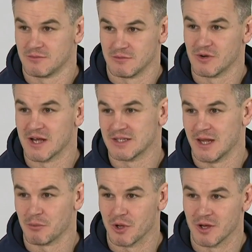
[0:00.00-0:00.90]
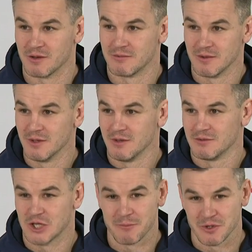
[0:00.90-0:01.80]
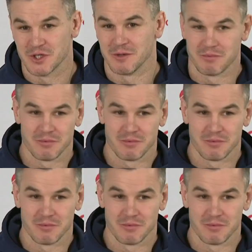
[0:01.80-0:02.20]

Grand Slam gone, championship,